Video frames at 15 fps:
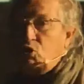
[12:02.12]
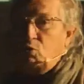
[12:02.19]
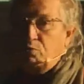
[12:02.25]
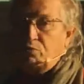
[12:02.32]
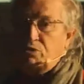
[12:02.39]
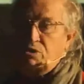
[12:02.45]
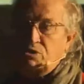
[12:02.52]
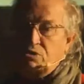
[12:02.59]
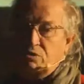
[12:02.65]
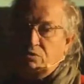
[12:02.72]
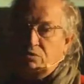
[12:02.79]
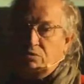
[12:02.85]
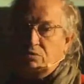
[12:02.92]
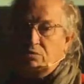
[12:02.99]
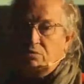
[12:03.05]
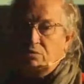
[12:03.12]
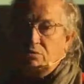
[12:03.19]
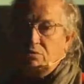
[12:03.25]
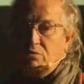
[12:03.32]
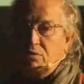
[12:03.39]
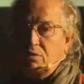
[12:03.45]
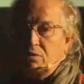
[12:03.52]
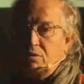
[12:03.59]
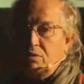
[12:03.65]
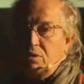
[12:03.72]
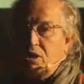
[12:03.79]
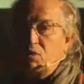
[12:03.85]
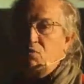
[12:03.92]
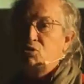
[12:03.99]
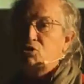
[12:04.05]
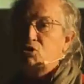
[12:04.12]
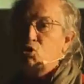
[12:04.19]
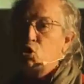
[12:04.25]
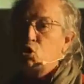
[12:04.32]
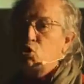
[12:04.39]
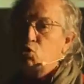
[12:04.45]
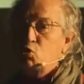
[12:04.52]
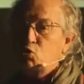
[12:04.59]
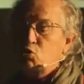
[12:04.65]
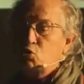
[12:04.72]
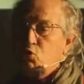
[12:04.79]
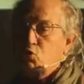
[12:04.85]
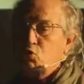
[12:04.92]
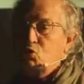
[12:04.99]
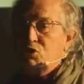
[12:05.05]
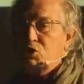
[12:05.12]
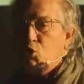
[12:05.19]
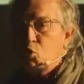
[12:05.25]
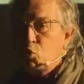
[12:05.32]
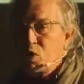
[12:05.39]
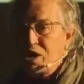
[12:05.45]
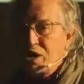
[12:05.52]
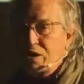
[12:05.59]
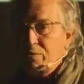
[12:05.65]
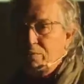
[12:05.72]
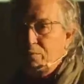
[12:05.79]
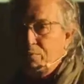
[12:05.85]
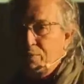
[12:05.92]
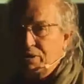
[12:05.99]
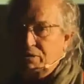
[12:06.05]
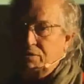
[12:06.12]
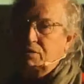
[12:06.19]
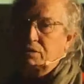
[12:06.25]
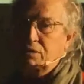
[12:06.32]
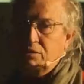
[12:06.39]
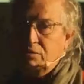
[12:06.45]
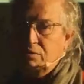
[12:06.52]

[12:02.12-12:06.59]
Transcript: composition. He was not used to do square painting.